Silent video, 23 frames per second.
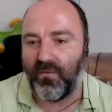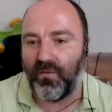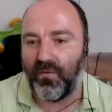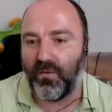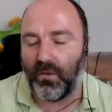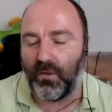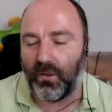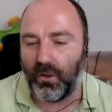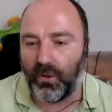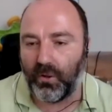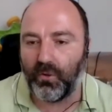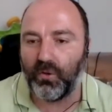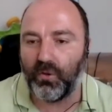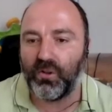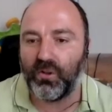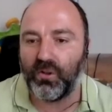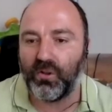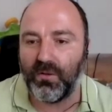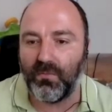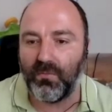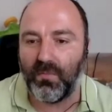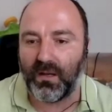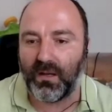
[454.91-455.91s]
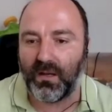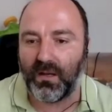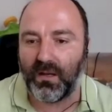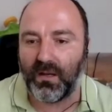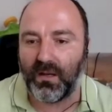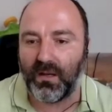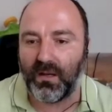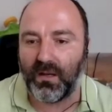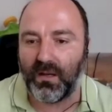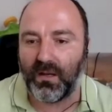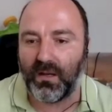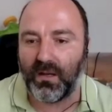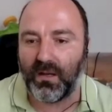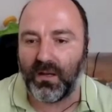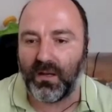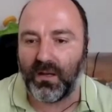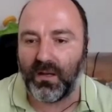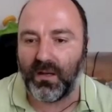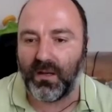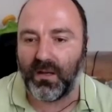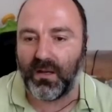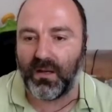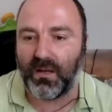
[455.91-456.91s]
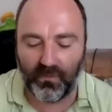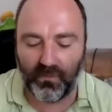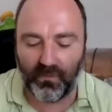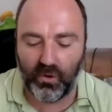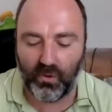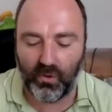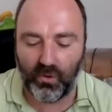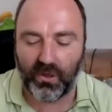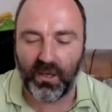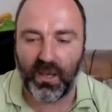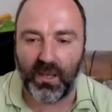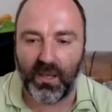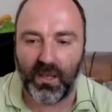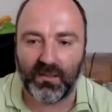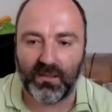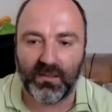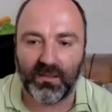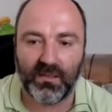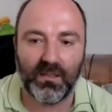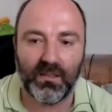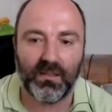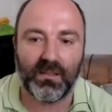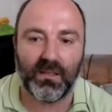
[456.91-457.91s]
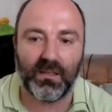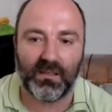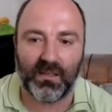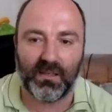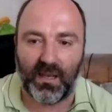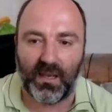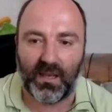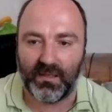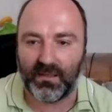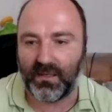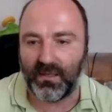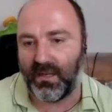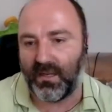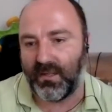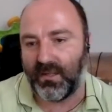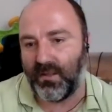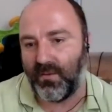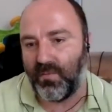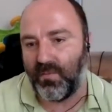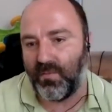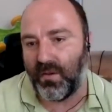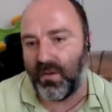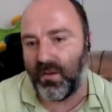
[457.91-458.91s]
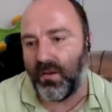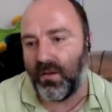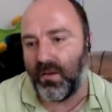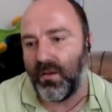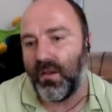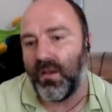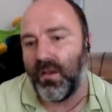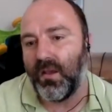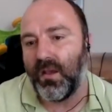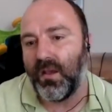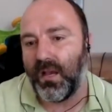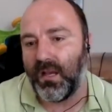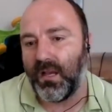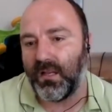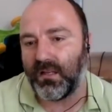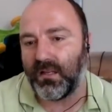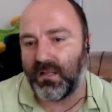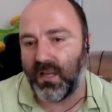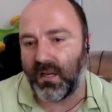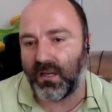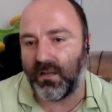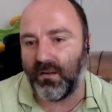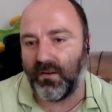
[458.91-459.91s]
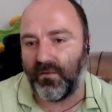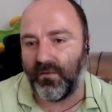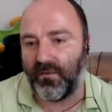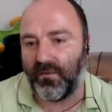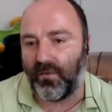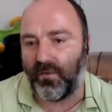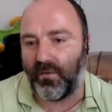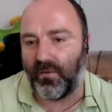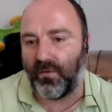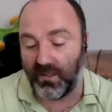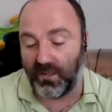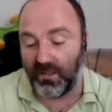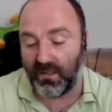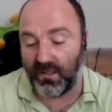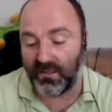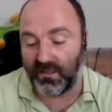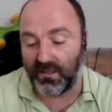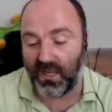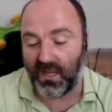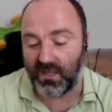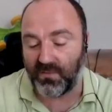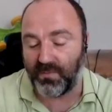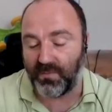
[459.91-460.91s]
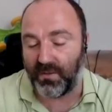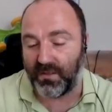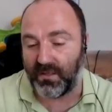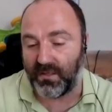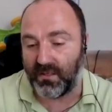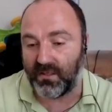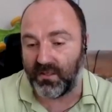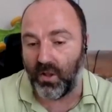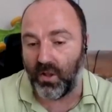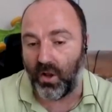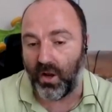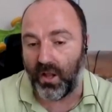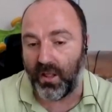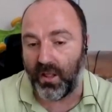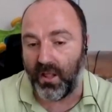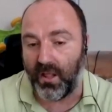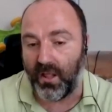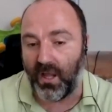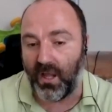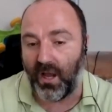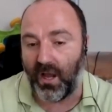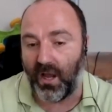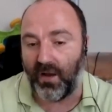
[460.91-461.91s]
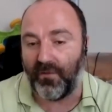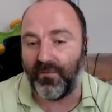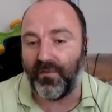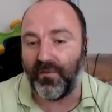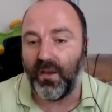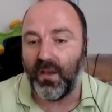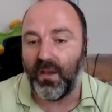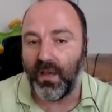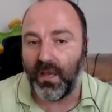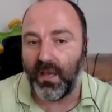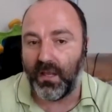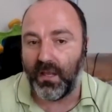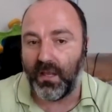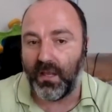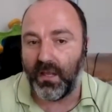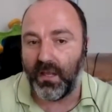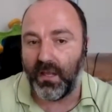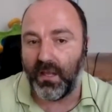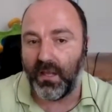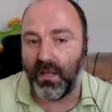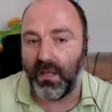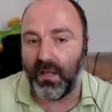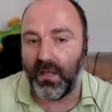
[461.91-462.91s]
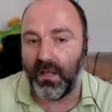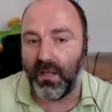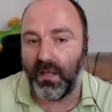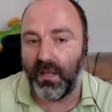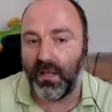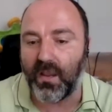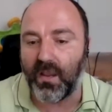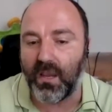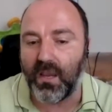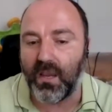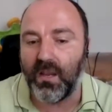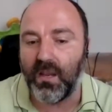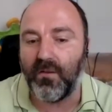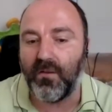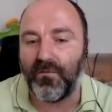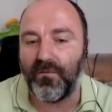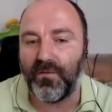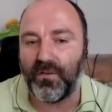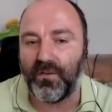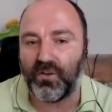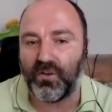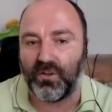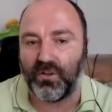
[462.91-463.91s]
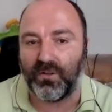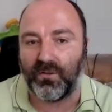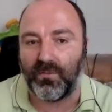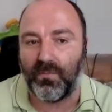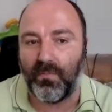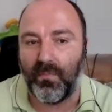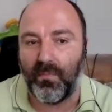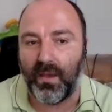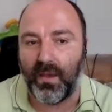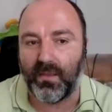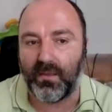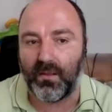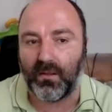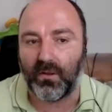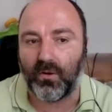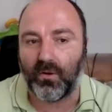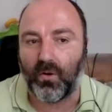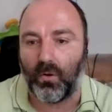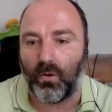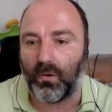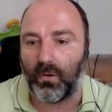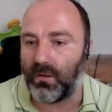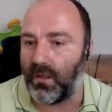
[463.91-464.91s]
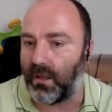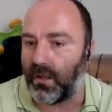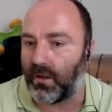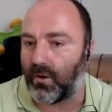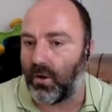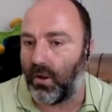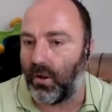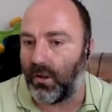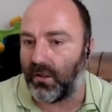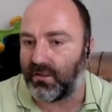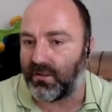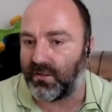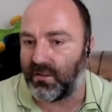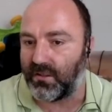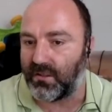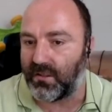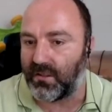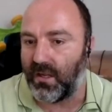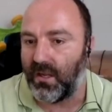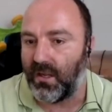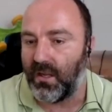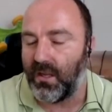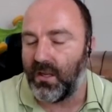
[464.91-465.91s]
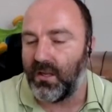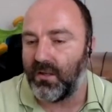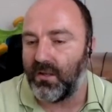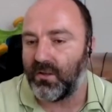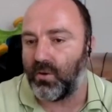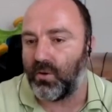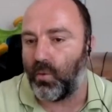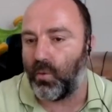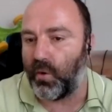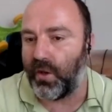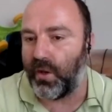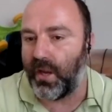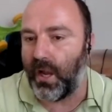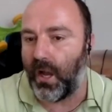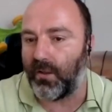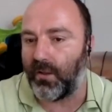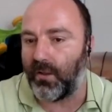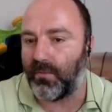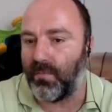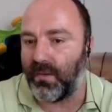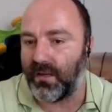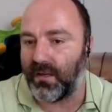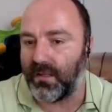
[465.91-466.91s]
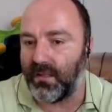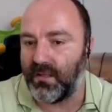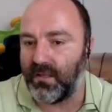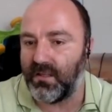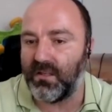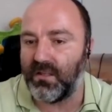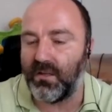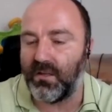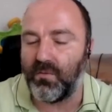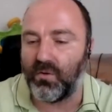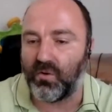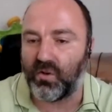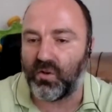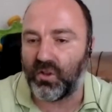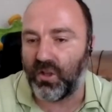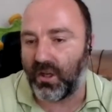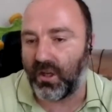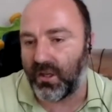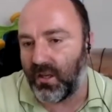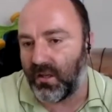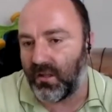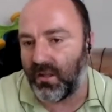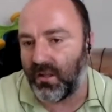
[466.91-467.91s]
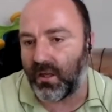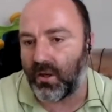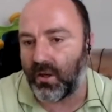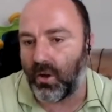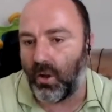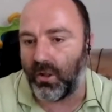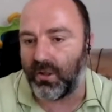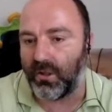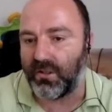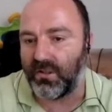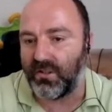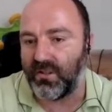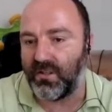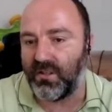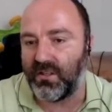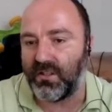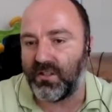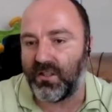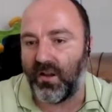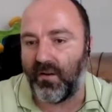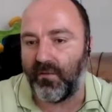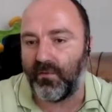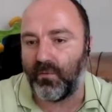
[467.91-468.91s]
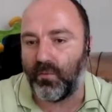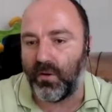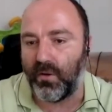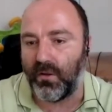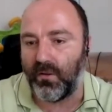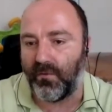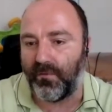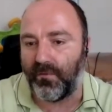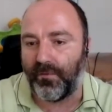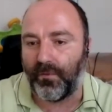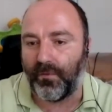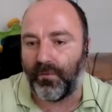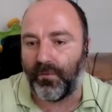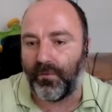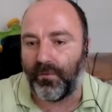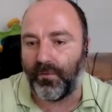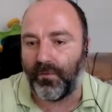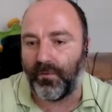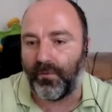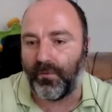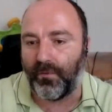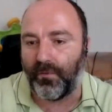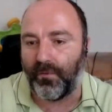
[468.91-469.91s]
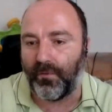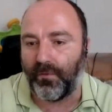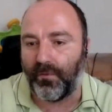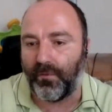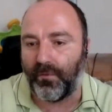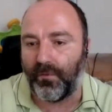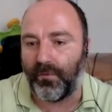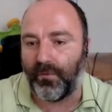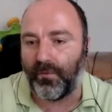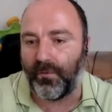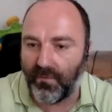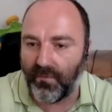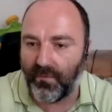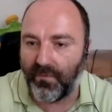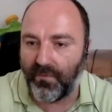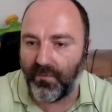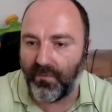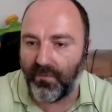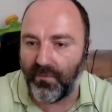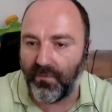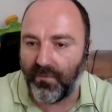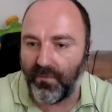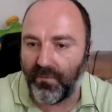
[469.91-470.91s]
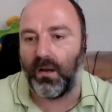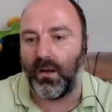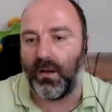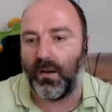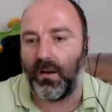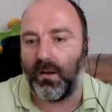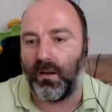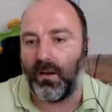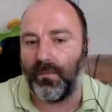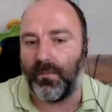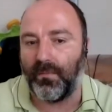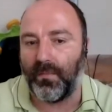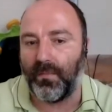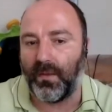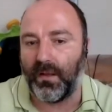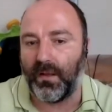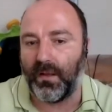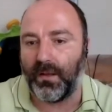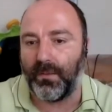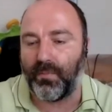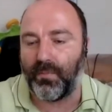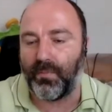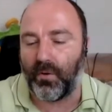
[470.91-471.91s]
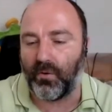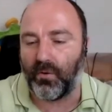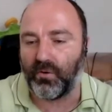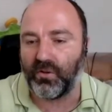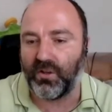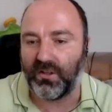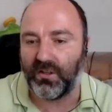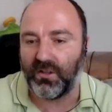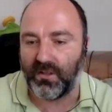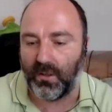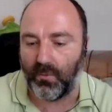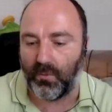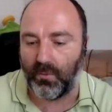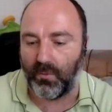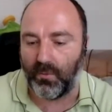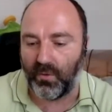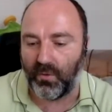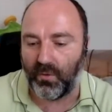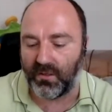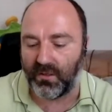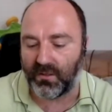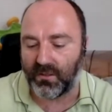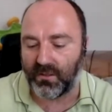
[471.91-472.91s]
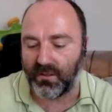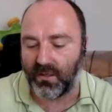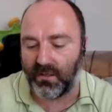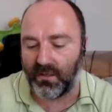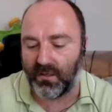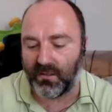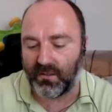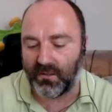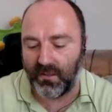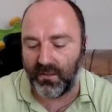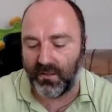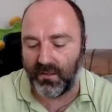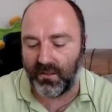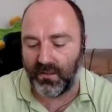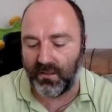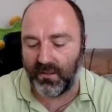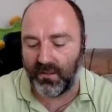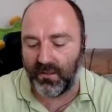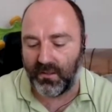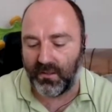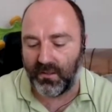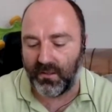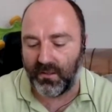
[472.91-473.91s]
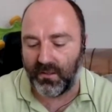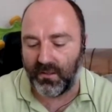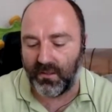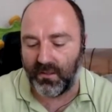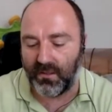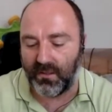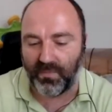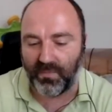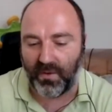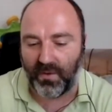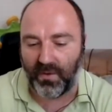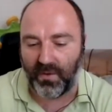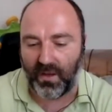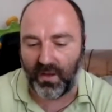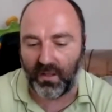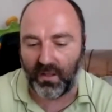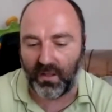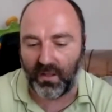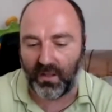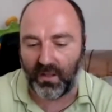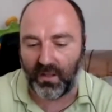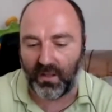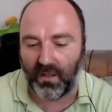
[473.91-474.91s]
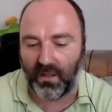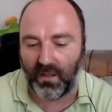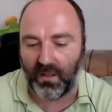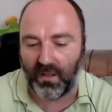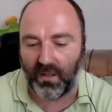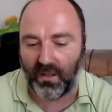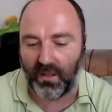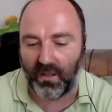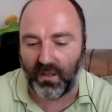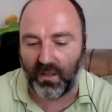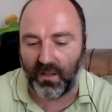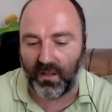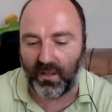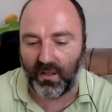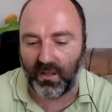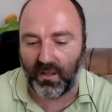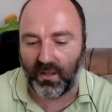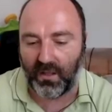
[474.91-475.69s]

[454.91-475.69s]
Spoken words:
And if you're losing magnesium, first of all, you can't synthesize ATP. And second of all, you synthesize, but it's not enough. And it's usually done through a very inefficient method called glycolysis. So without magnesium, you're stuck in glycolysis instead of doing the full oxidative phosphorylation process that we discussed in one of the previous podcasts.